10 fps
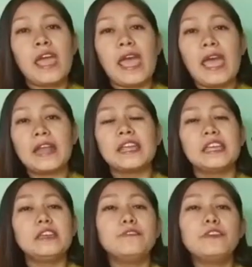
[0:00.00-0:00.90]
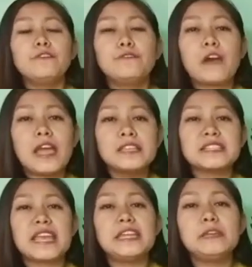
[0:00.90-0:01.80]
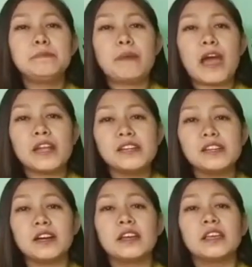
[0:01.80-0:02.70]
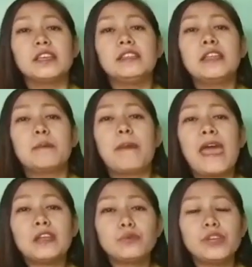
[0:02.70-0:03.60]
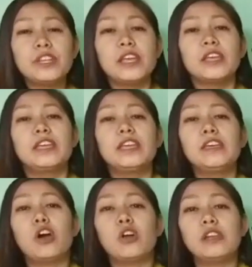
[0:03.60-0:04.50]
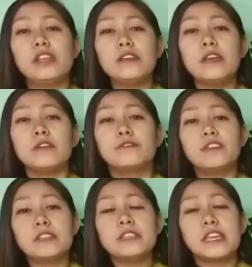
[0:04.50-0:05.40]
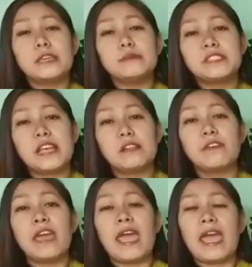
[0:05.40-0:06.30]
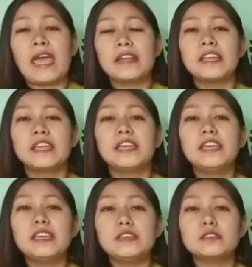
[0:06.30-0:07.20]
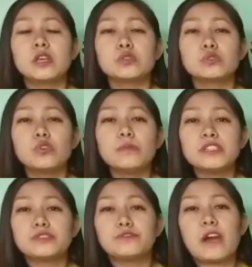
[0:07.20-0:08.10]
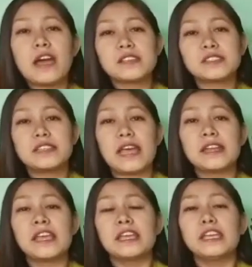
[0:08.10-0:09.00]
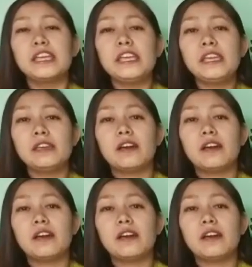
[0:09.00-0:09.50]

and if he finds any partner in the banquet, he only feeds himself. And he is so much fast that he